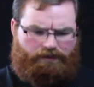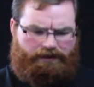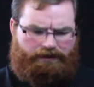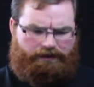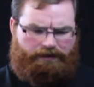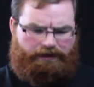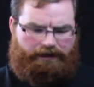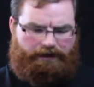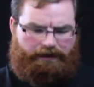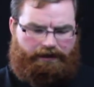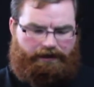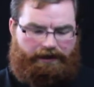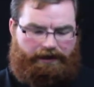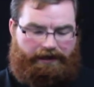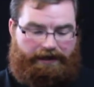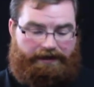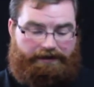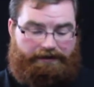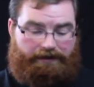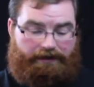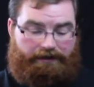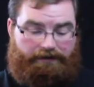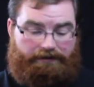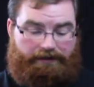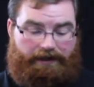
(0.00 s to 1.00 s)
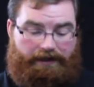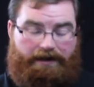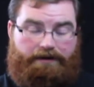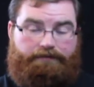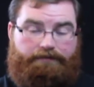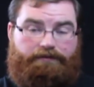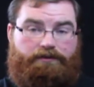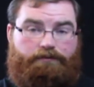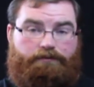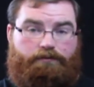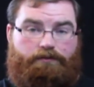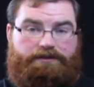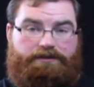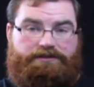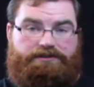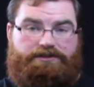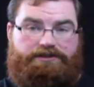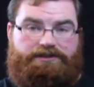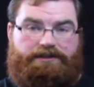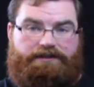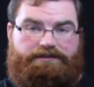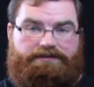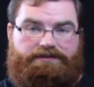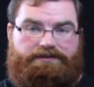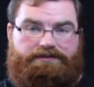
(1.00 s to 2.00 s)
And a lot of it was
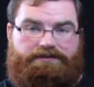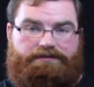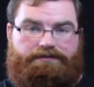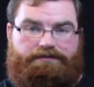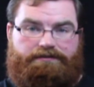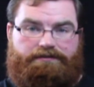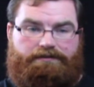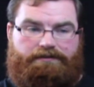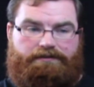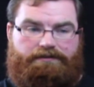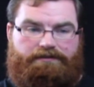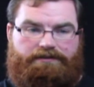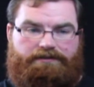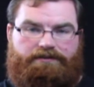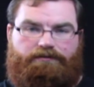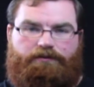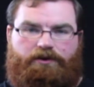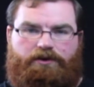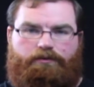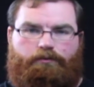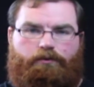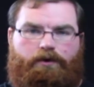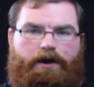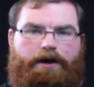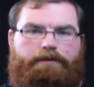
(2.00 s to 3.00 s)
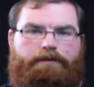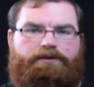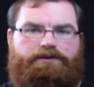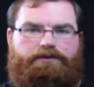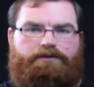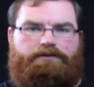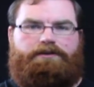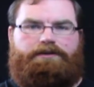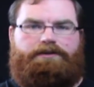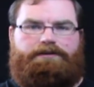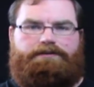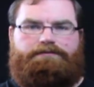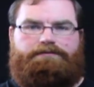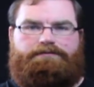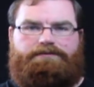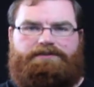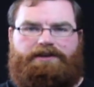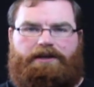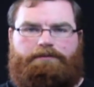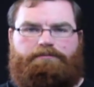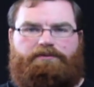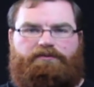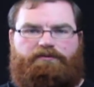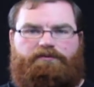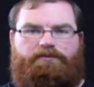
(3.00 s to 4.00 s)
just, it's a very Robin Hood
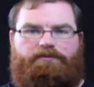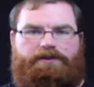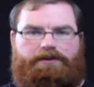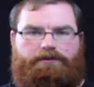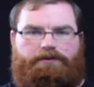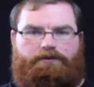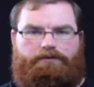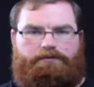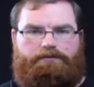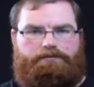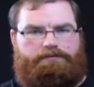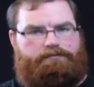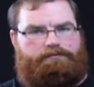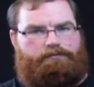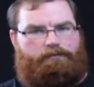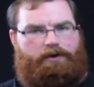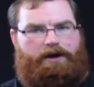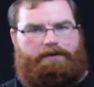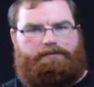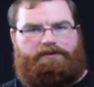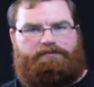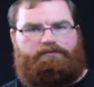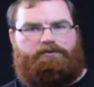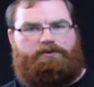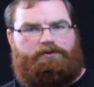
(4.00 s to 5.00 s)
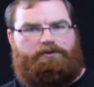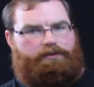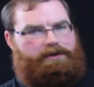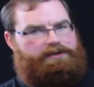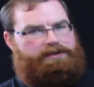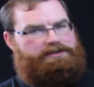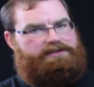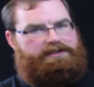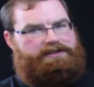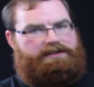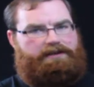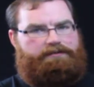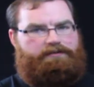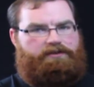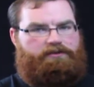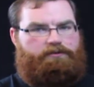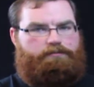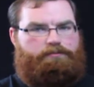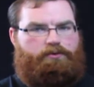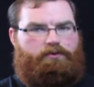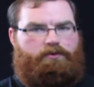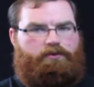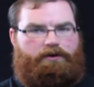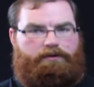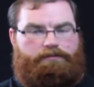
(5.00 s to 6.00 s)
type of feel, robbing for the rich to give to the
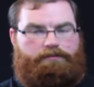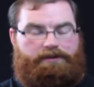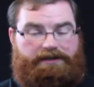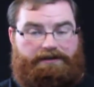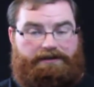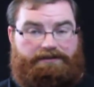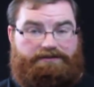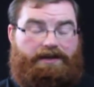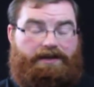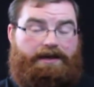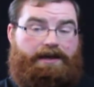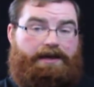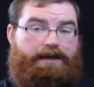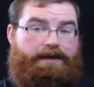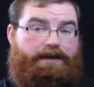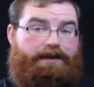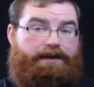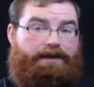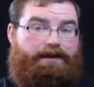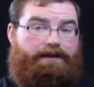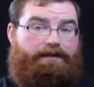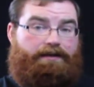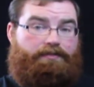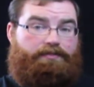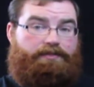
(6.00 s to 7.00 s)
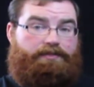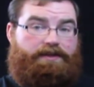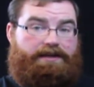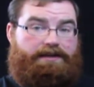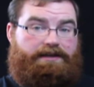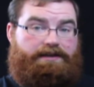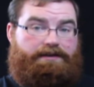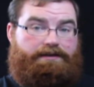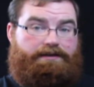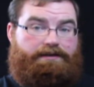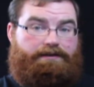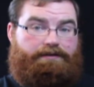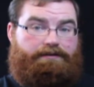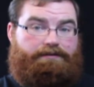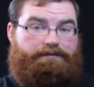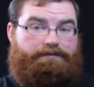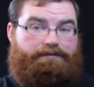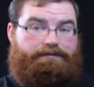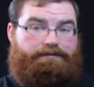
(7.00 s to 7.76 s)
poor, because the